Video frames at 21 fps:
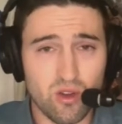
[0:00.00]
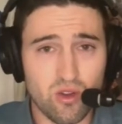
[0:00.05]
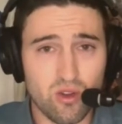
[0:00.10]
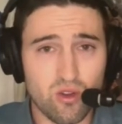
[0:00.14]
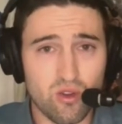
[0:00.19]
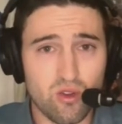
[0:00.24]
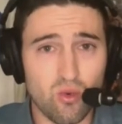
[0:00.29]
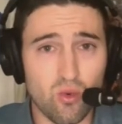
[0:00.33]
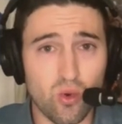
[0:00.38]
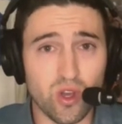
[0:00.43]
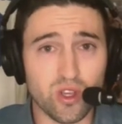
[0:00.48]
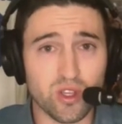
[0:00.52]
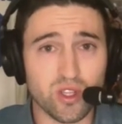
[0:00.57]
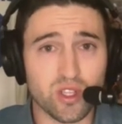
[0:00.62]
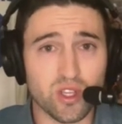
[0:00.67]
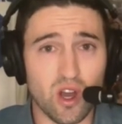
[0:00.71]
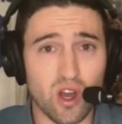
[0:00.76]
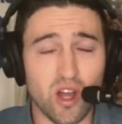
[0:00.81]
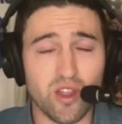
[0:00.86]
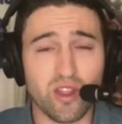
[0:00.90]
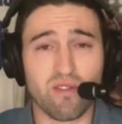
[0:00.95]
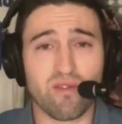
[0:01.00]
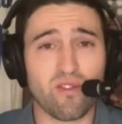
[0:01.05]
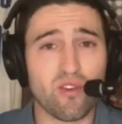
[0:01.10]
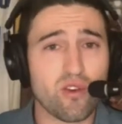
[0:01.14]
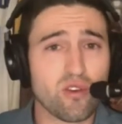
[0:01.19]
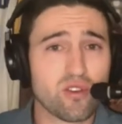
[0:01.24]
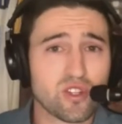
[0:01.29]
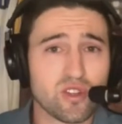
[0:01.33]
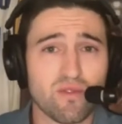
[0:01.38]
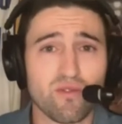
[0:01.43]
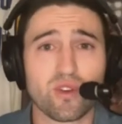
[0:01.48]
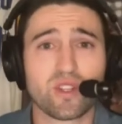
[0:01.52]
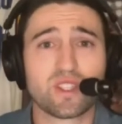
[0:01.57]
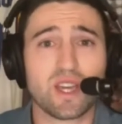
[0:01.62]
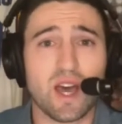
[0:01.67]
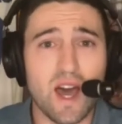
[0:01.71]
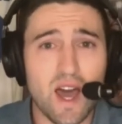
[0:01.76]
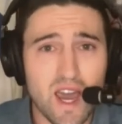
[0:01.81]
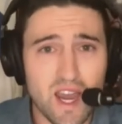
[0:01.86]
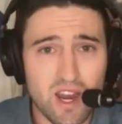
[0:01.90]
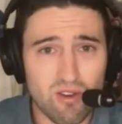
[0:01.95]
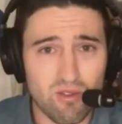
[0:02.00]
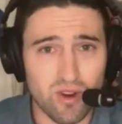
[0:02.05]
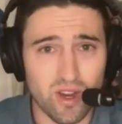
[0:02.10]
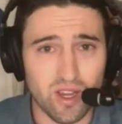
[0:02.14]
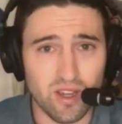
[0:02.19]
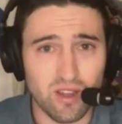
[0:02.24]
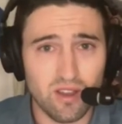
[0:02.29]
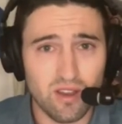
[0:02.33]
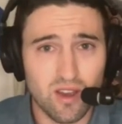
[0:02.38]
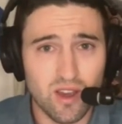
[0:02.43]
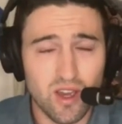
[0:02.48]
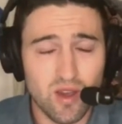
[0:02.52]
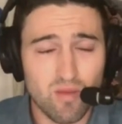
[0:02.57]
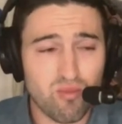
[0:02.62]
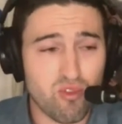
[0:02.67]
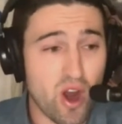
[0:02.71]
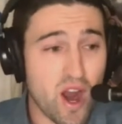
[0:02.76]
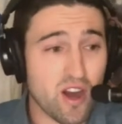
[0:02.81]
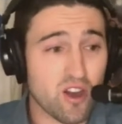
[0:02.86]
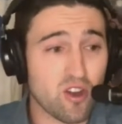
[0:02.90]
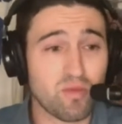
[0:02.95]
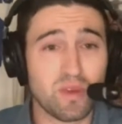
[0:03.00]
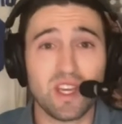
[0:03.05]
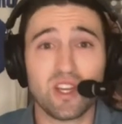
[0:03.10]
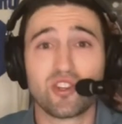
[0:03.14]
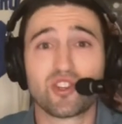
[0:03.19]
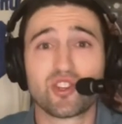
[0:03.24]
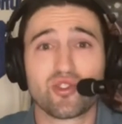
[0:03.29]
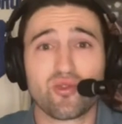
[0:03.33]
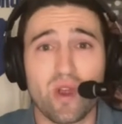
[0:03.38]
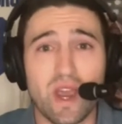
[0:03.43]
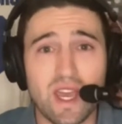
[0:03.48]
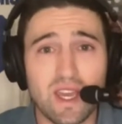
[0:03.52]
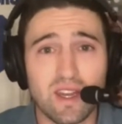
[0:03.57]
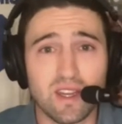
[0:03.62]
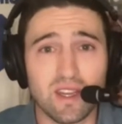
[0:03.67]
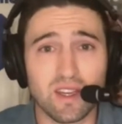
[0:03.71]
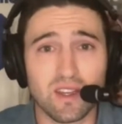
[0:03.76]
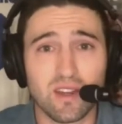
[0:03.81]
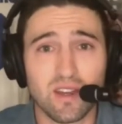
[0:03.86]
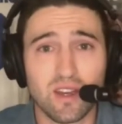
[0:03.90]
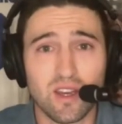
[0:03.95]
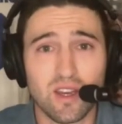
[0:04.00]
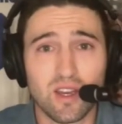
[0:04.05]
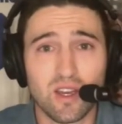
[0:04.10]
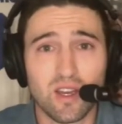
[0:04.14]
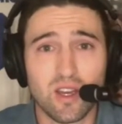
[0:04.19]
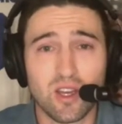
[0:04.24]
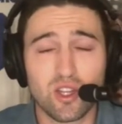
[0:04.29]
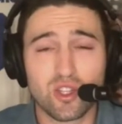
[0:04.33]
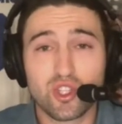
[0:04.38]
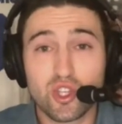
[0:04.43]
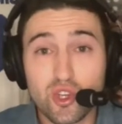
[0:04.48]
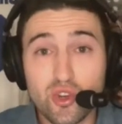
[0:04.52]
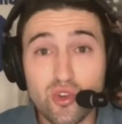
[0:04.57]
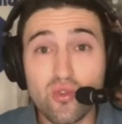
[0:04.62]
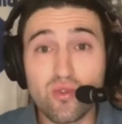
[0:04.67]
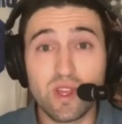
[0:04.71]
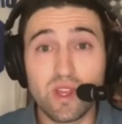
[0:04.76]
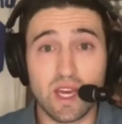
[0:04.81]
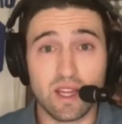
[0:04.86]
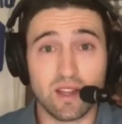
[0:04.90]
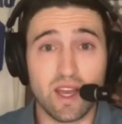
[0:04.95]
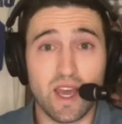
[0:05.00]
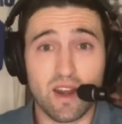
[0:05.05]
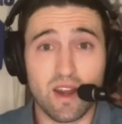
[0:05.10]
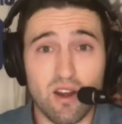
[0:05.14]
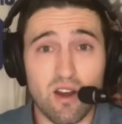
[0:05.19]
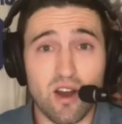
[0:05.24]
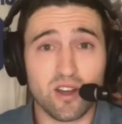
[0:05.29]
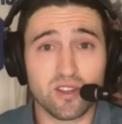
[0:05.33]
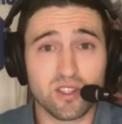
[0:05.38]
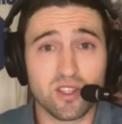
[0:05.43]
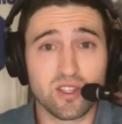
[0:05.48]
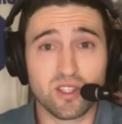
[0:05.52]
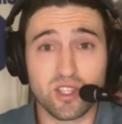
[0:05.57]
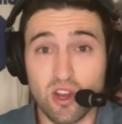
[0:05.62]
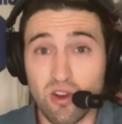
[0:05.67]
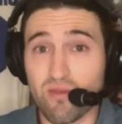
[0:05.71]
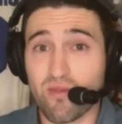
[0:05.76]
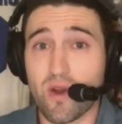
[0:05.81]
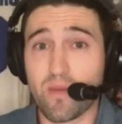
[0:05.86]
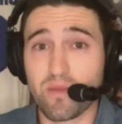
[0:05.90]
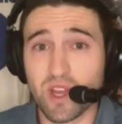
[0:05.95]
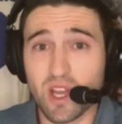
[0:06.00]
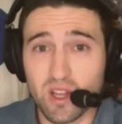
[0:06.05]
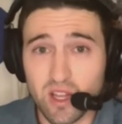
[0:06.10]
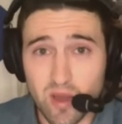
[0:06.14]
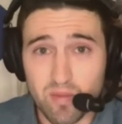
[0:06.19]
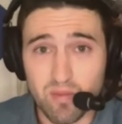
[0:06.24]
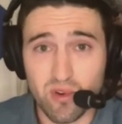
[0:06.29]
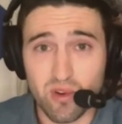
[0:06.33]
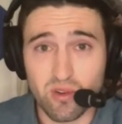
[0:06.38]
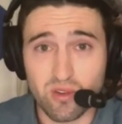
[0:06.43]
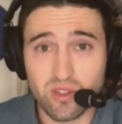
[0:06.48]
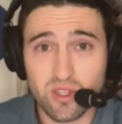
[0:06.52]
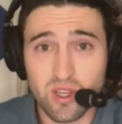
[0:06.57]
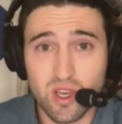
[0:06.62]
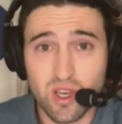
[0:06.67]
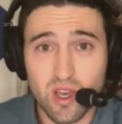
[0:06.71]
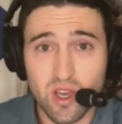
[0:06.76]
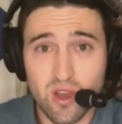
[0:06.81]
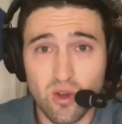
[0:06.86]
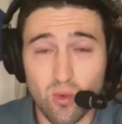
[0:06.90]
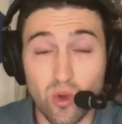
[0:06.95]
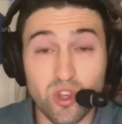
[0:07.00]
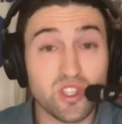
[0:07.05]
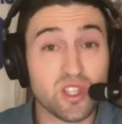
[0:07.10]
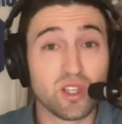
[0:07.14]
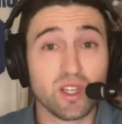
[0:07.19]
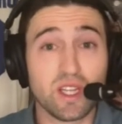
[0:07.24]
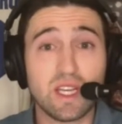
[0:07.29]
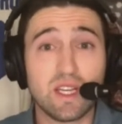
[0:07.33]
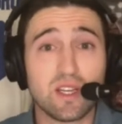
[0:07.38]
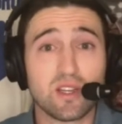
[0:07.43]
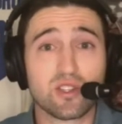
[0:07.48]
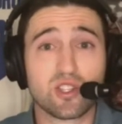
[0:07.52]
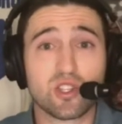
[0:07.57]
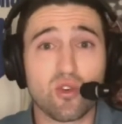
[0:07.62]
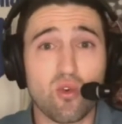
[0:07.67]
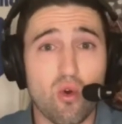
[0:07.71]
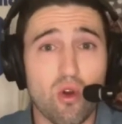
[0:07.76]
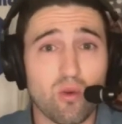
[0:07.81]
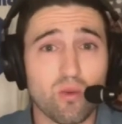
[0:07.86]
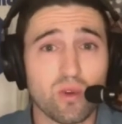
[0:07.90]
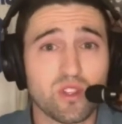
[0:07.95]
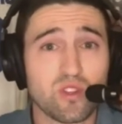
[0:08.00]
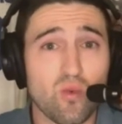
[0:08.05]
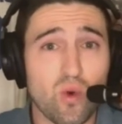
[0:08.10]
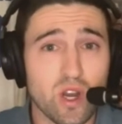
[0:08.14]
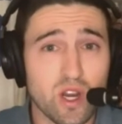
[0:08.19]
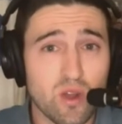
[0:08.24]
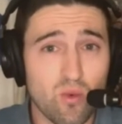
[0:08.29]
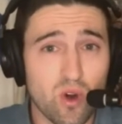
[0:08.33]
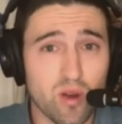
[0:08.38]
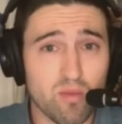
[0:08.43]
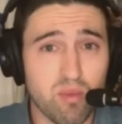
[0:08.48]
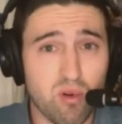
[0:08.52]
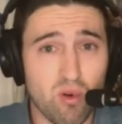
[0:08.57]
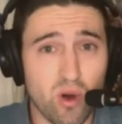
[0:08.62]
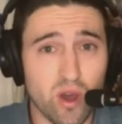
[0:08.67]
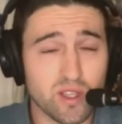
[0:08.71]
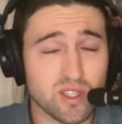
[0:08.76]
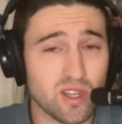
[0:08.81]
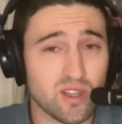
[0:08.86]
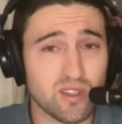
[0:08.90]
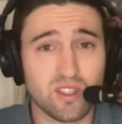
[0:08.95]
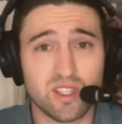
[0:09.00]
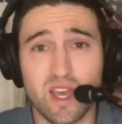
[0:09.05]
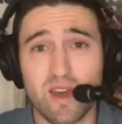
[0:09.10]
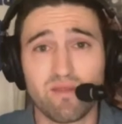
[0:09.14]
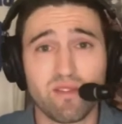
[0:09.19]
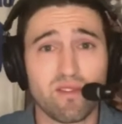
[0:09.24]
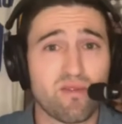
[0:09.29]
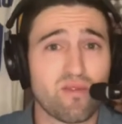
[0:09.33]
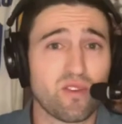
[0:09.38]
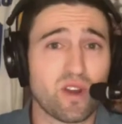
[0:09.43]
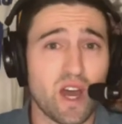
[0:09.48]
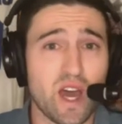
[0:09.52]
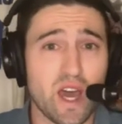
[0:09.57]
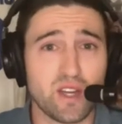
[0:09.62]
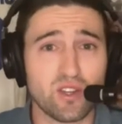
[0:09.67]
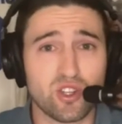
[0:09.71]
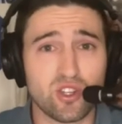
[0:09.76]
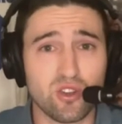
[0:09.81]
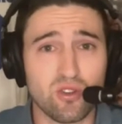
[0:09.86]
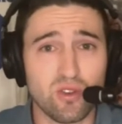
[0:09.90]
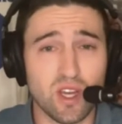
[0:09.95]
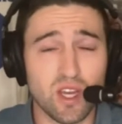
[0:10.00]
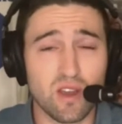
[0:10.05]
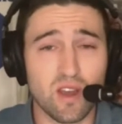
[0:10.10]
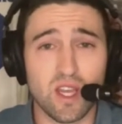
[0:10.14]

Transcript: who was on the verge of retiring prior to being traded to the Atlanta Hawks this year from the Clippers, was the leading scorer with 21 points on 7-for-9 shooting